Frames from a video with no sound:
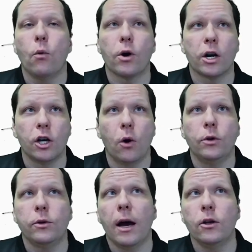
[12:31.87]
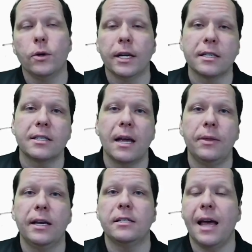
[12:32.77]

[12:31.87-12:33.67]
we're going to go into how you can extend this,